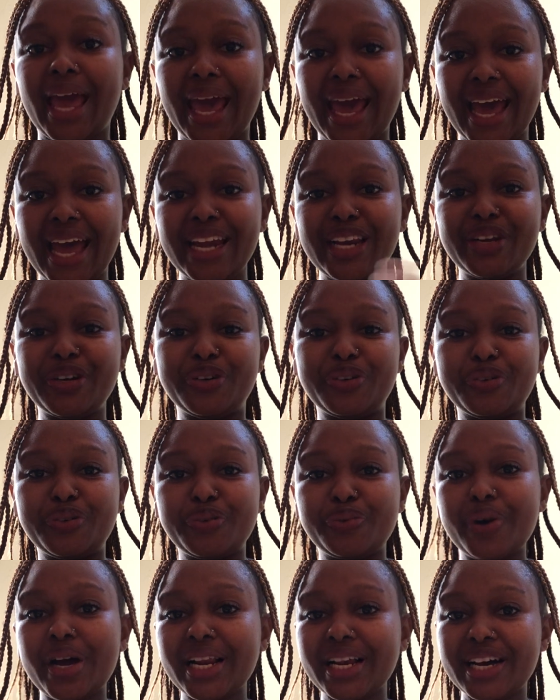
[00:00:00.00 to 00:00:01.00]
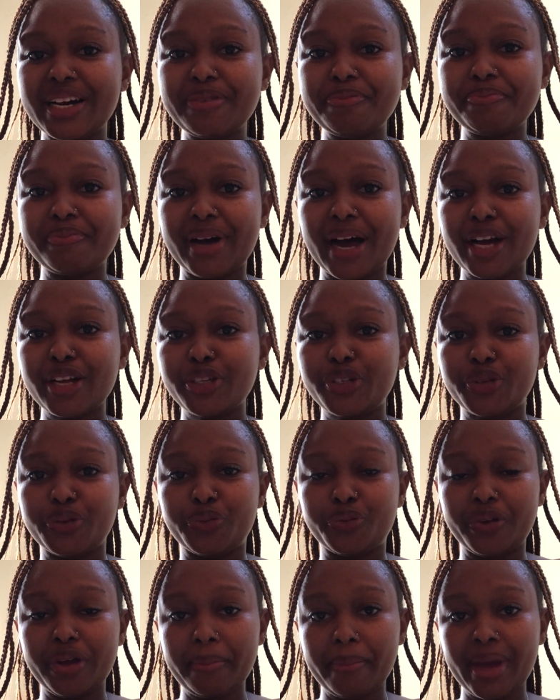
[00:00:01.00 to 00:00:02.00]
Hello, welcome back to
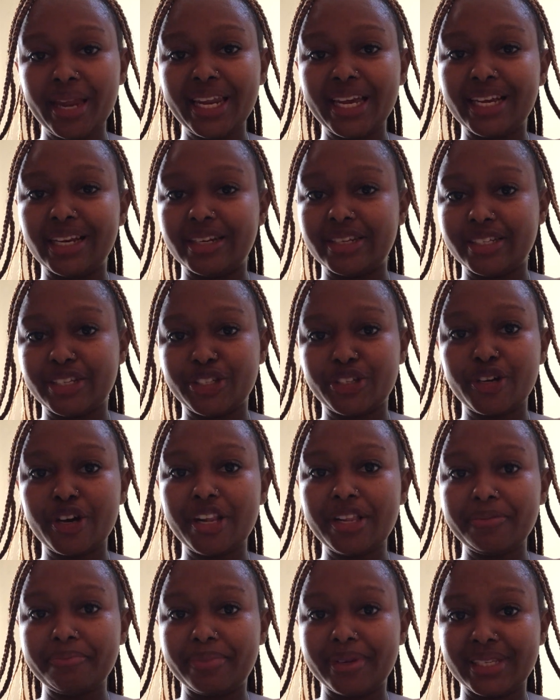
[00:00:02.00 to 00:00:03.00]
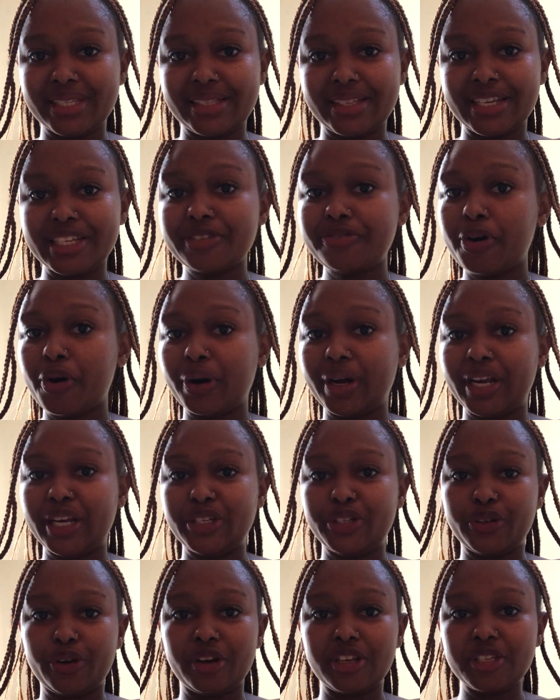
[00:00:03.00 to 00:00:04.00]
Women in Digital Business
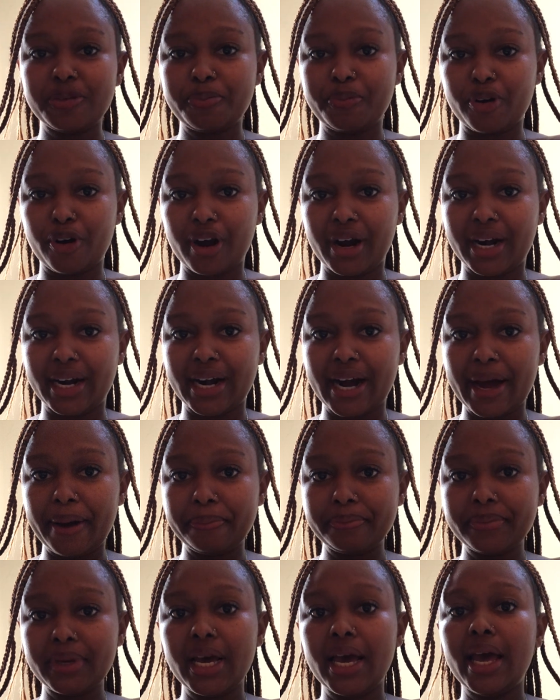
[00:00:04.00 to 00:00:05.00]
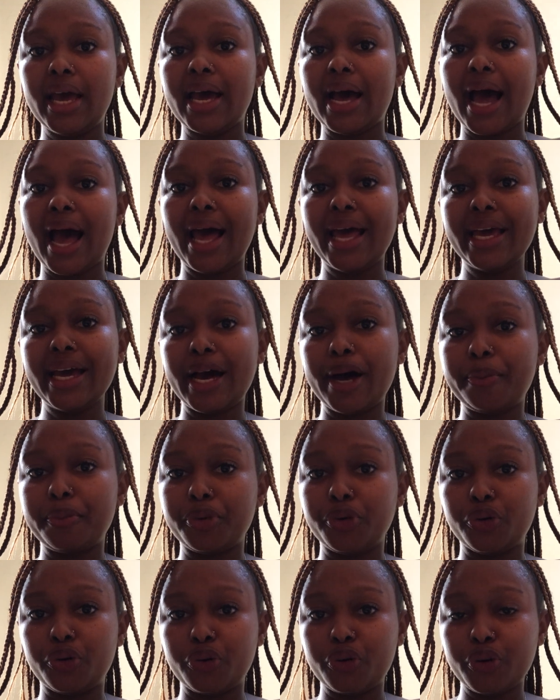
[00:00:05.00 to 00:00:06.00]
Foundations program. I am
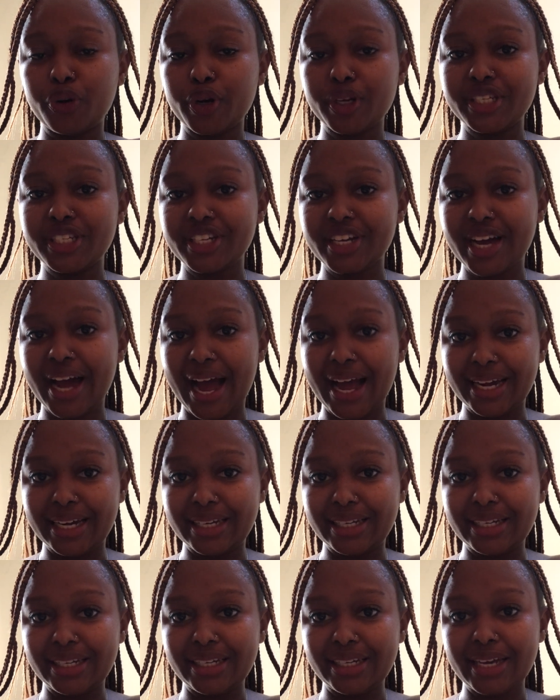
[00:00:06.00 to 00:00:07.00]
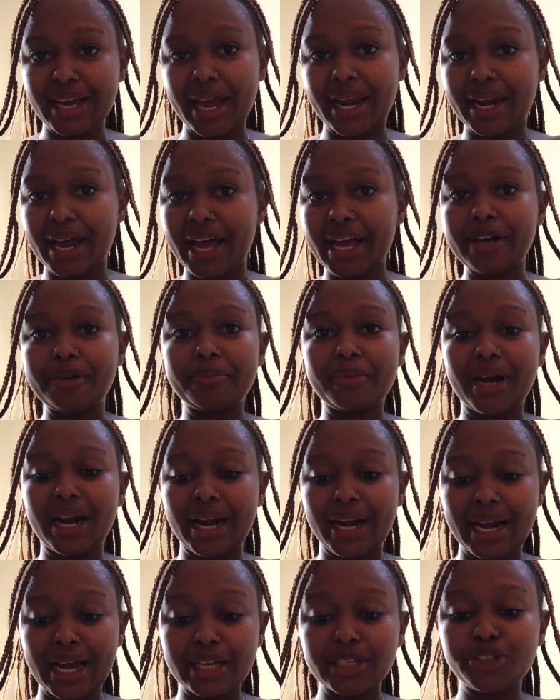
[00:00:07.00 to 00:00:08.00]
your coach Candy, and I am
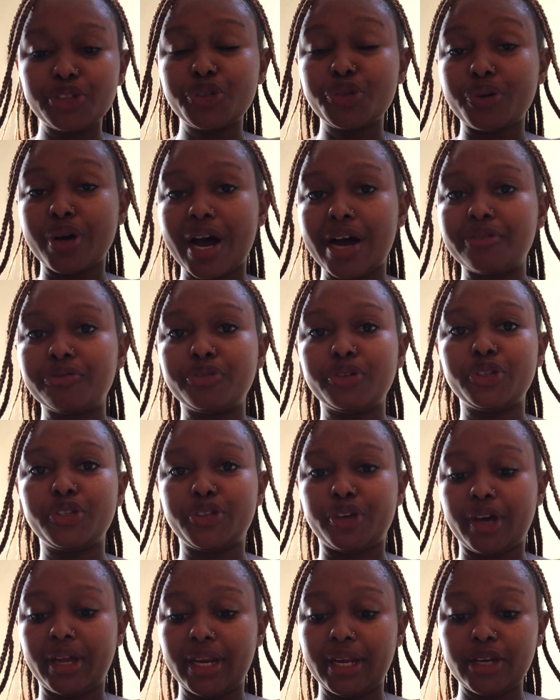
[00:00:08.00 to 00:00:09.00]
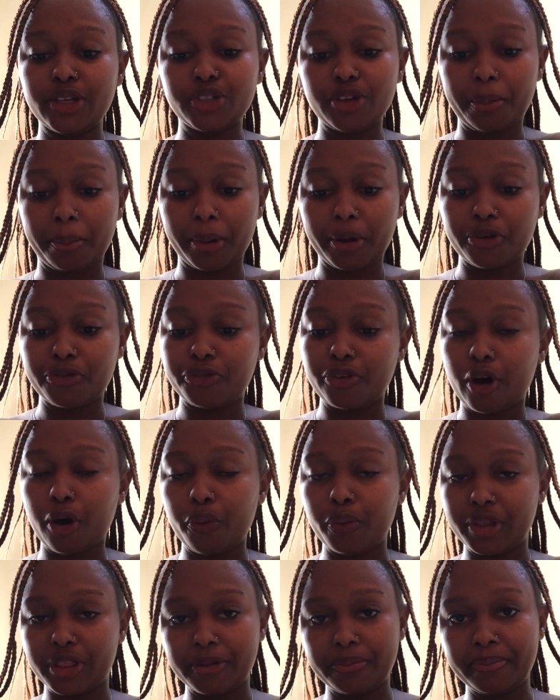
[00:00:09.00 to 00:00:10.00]
glad to have you joining topic 4
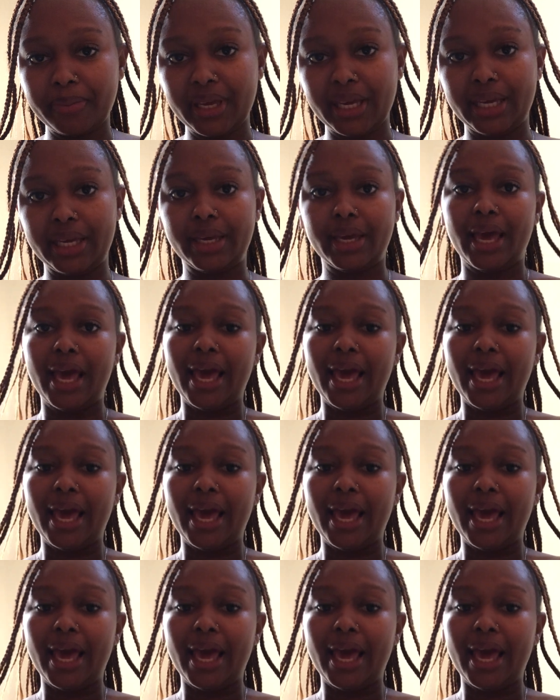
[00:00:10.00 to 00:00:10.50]
with me.